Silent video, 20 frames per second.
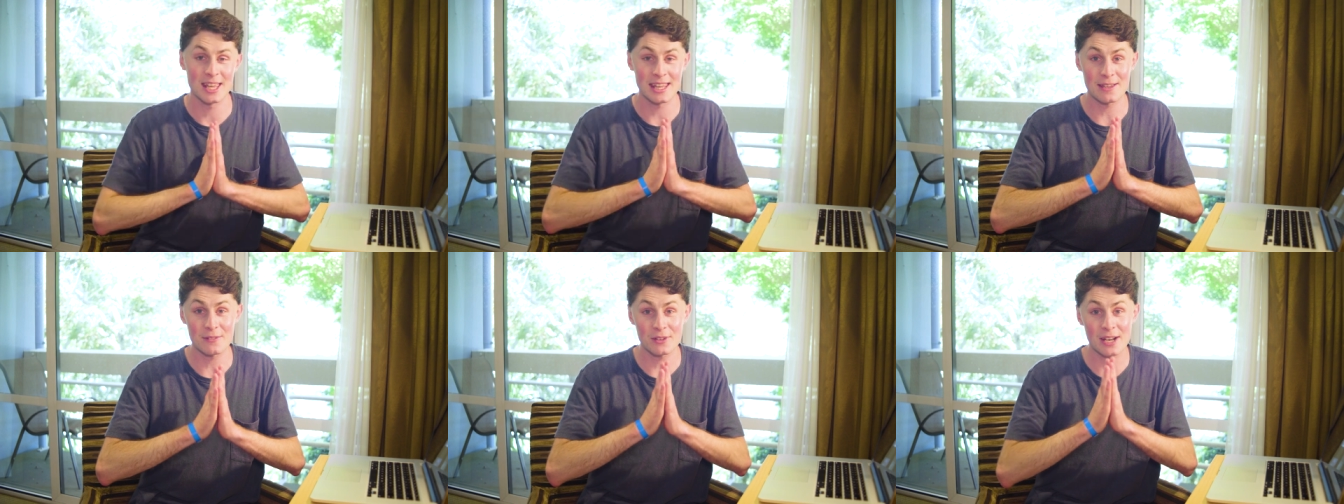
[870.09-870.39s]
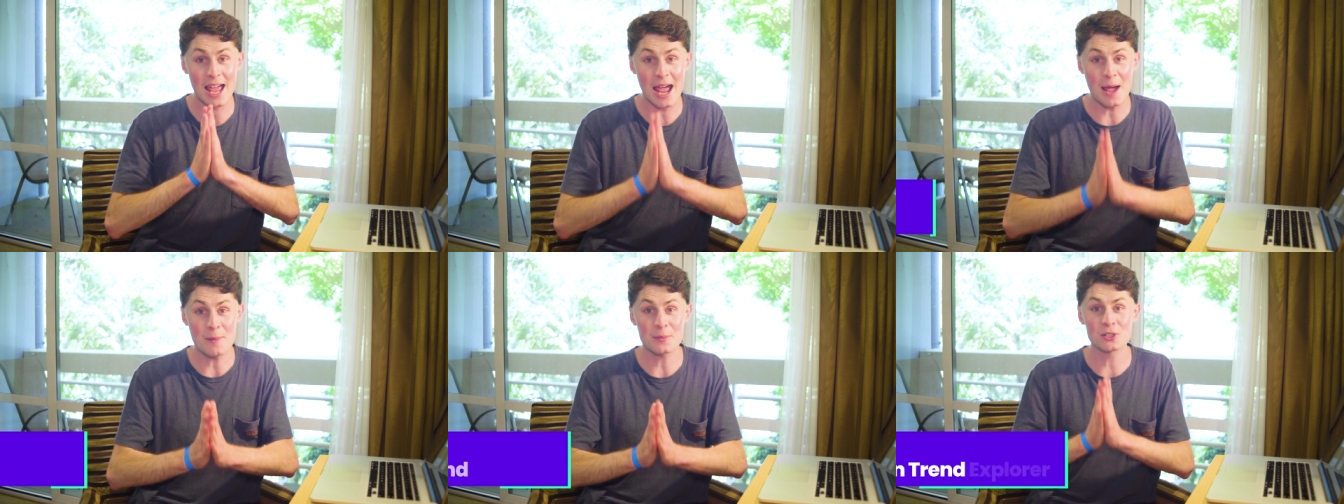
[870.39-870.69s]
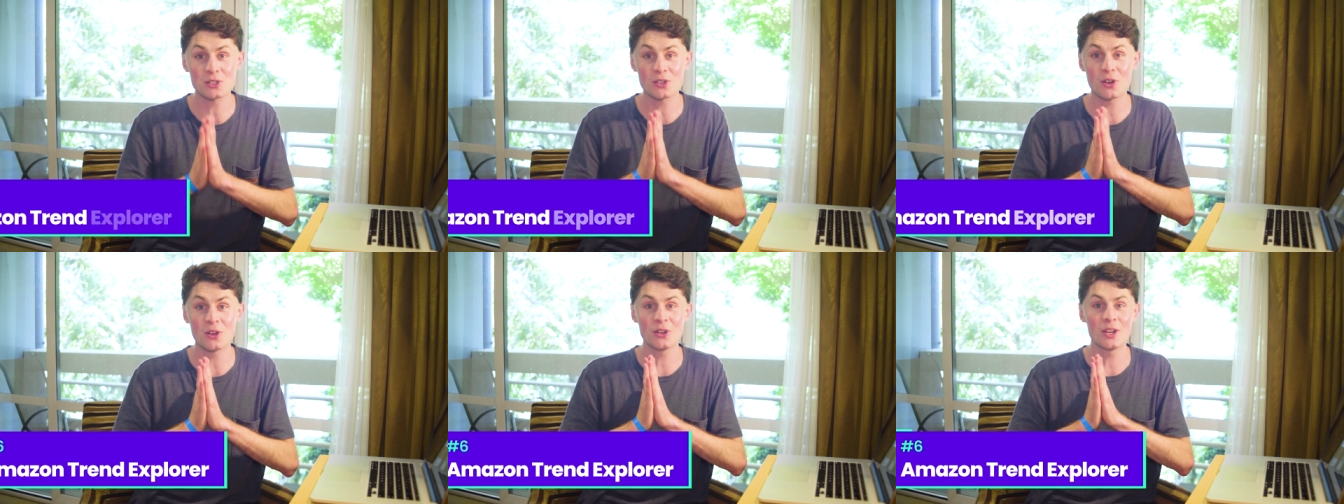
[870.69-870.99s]
They have an
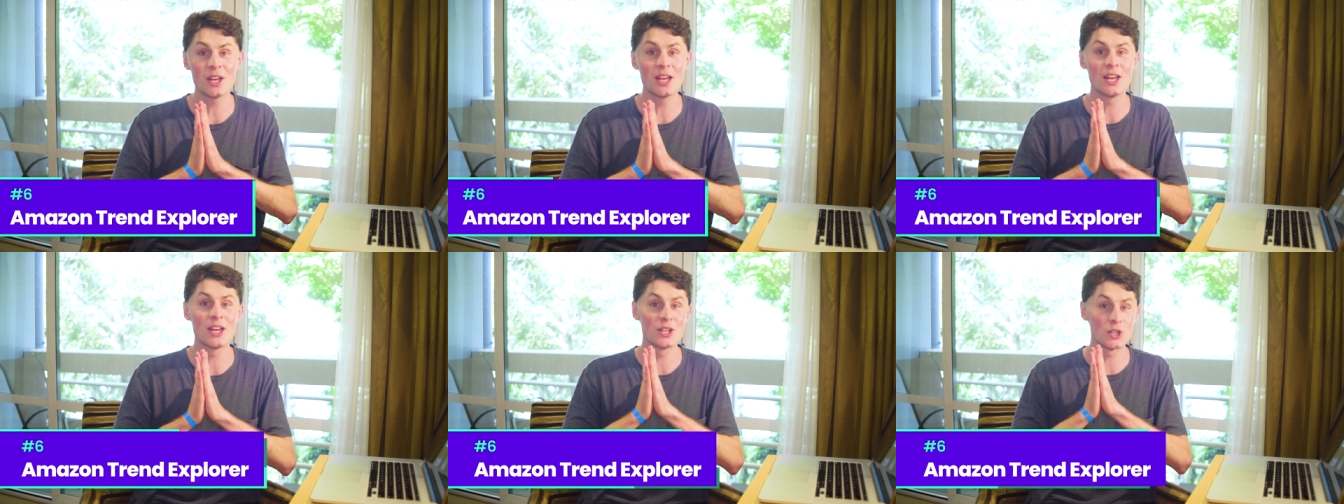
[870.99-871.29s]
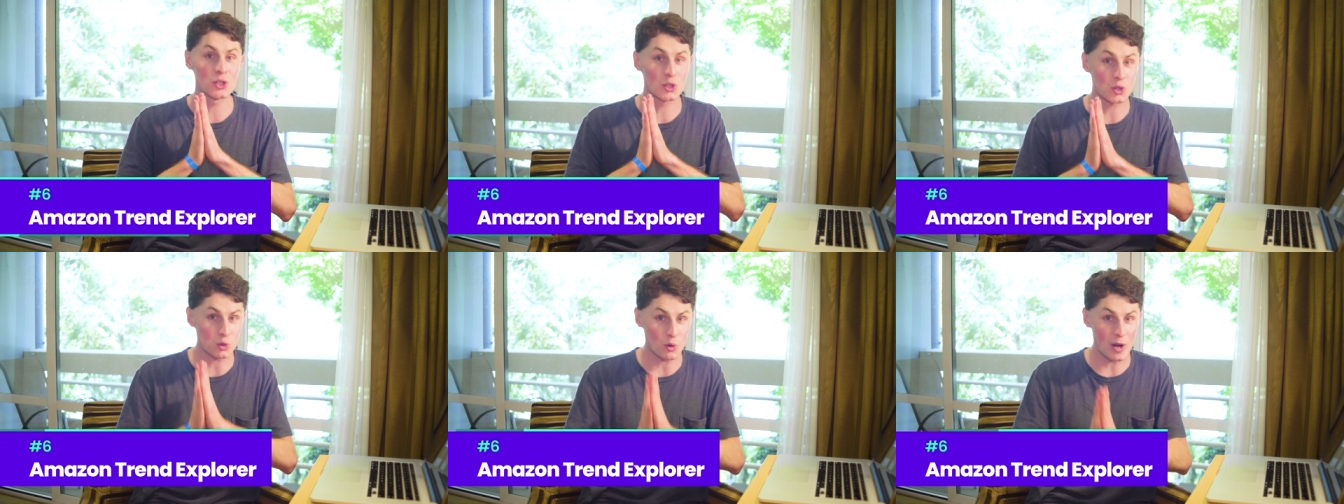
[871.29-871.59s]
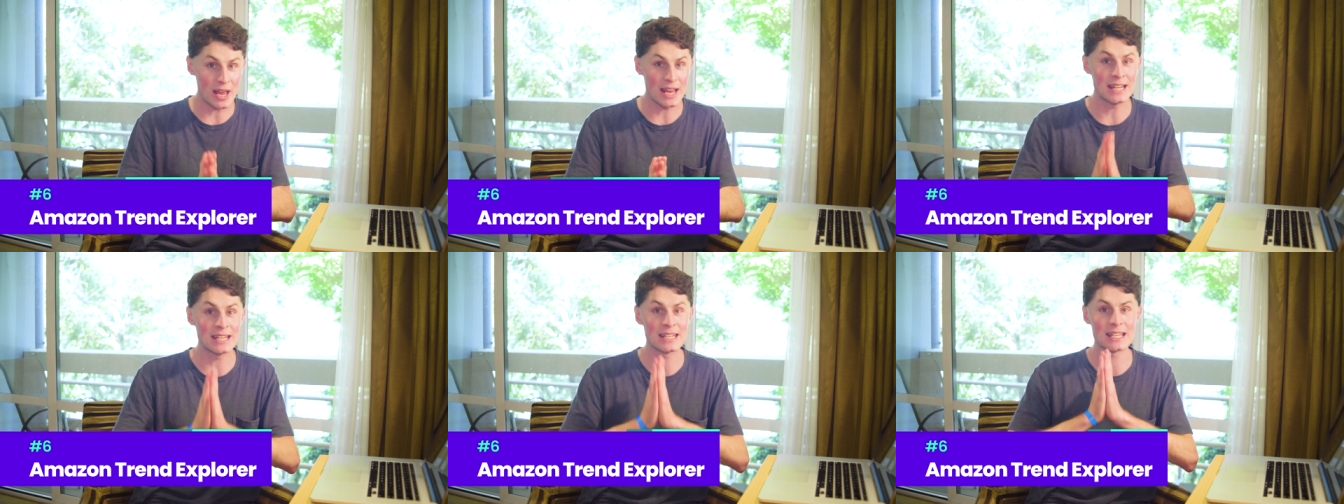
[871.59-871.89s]
Amazon
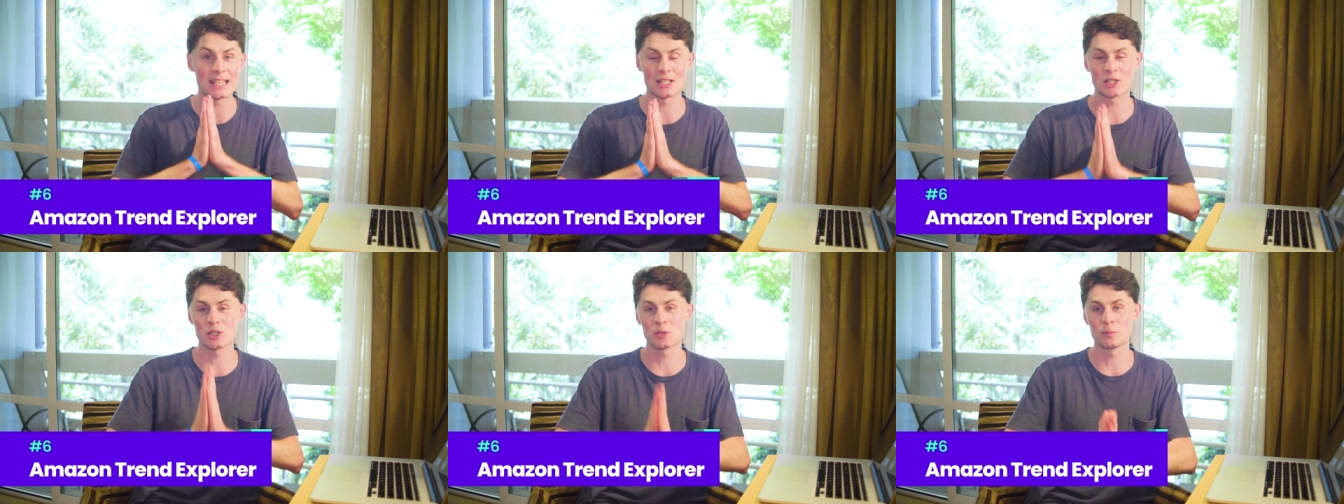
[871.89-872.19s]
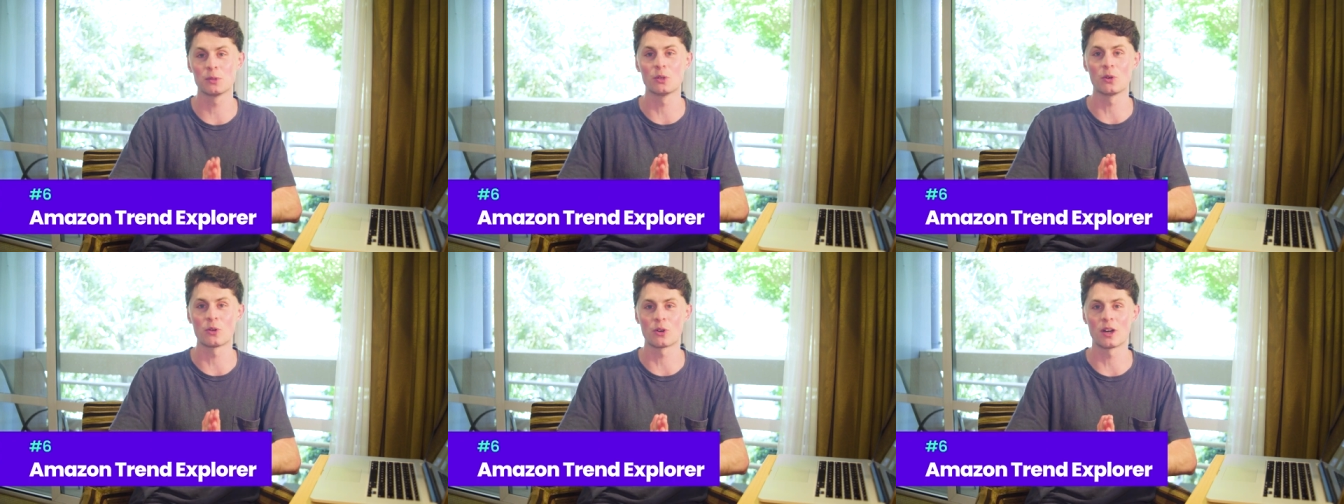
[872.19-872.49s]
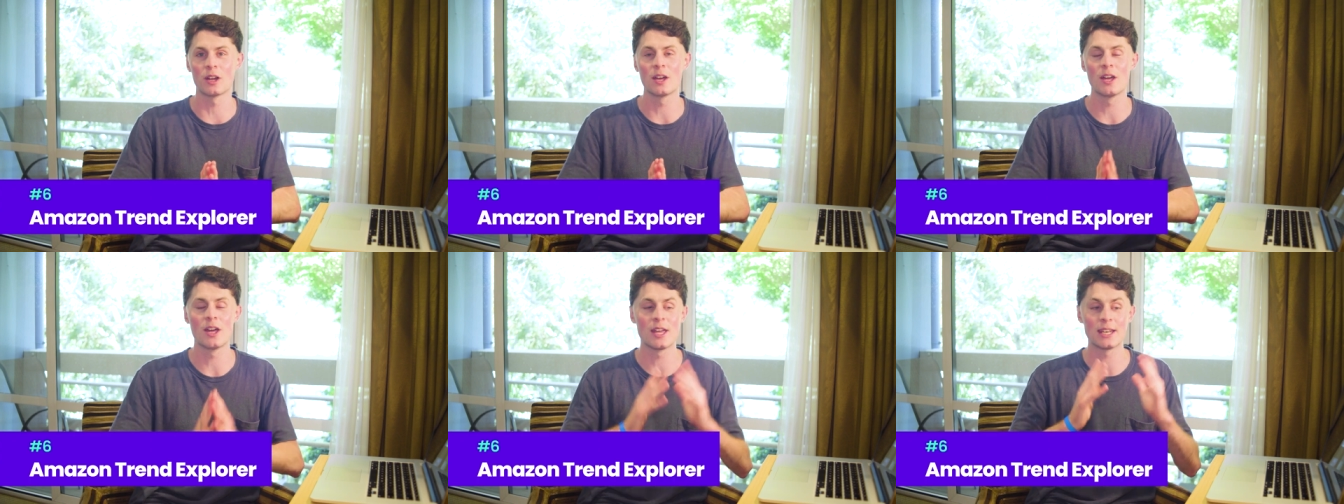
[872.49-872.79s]
Trend
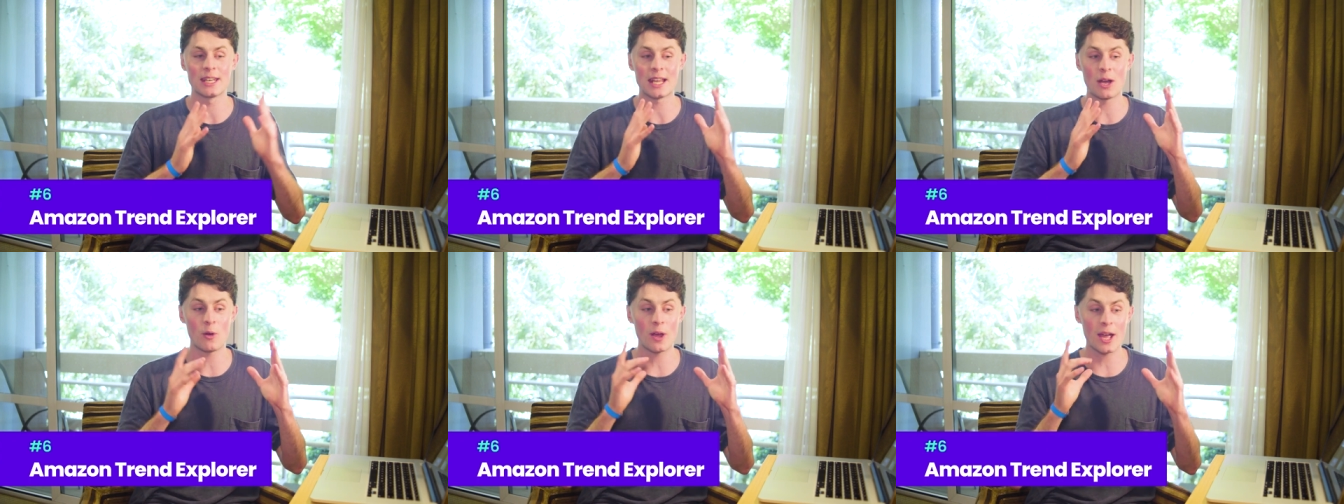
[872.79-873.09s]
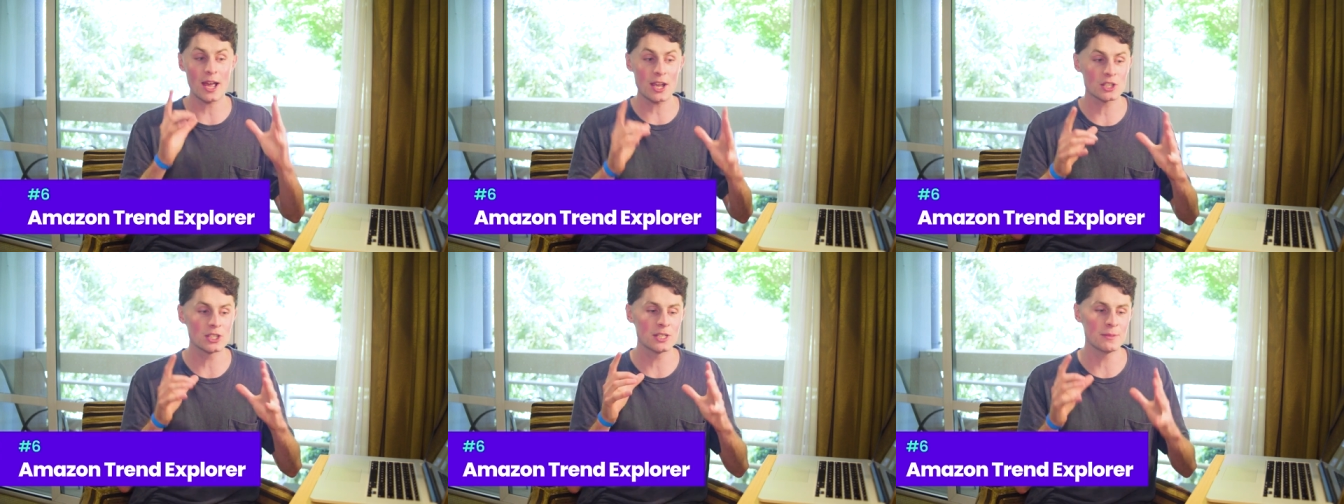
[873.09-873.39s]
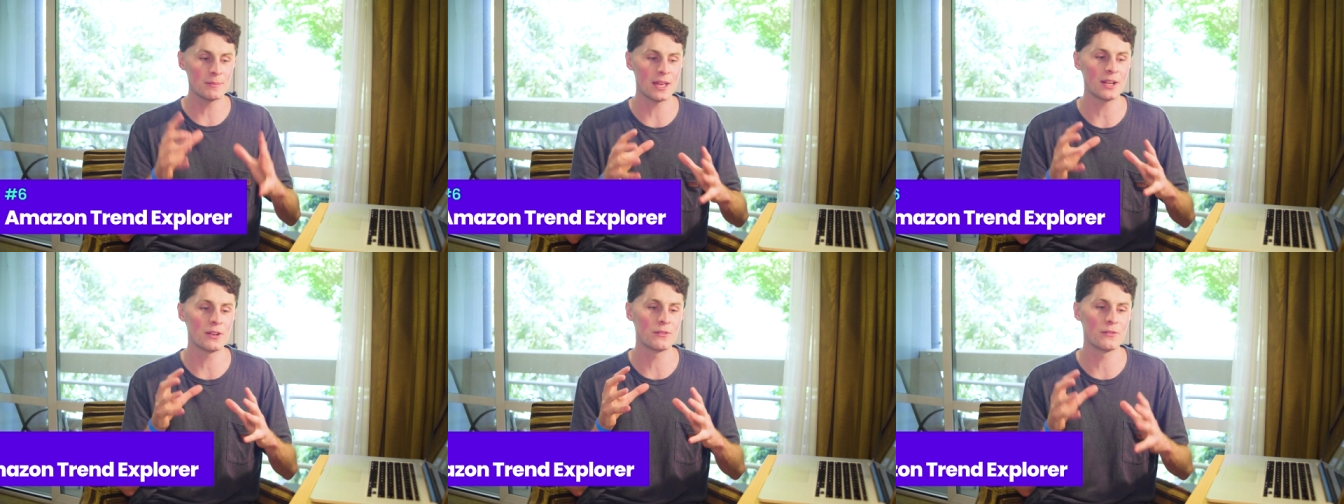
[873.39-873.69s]
Explorer. Now, I
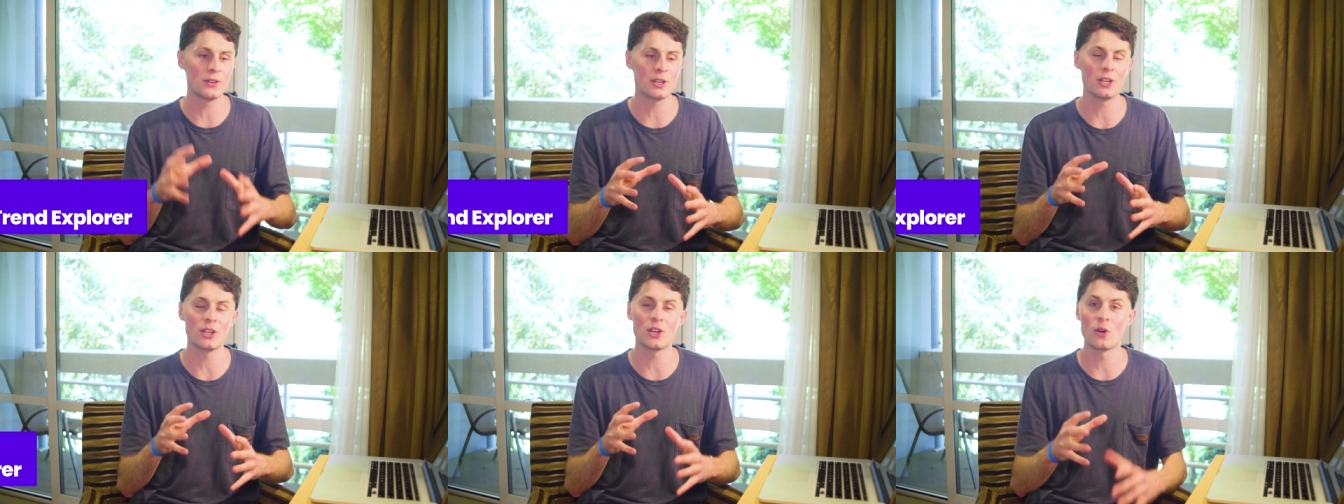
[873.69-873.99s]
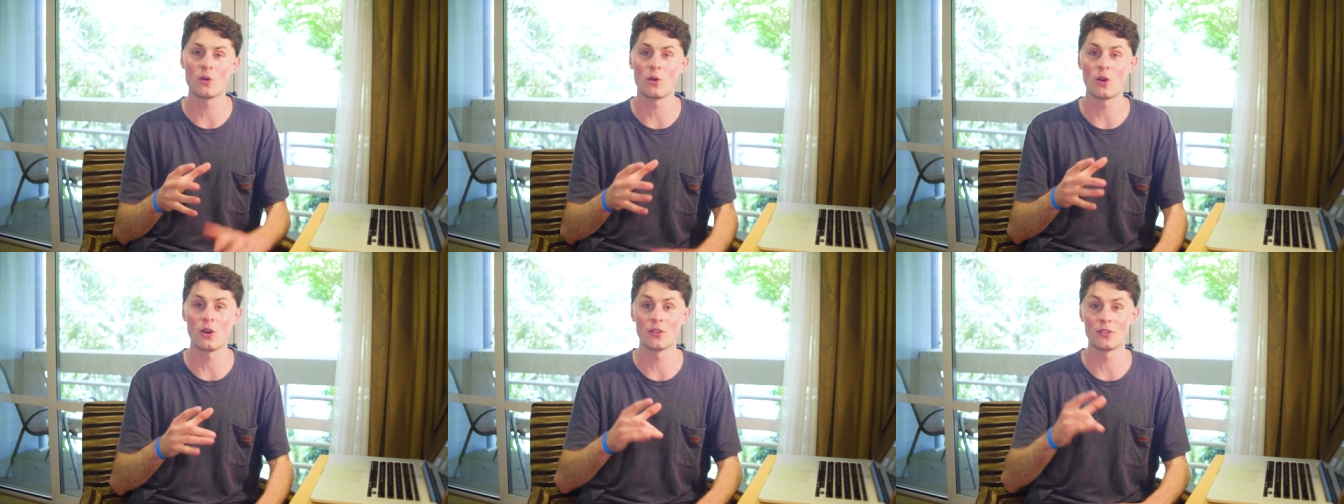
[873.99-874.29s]
actually made a video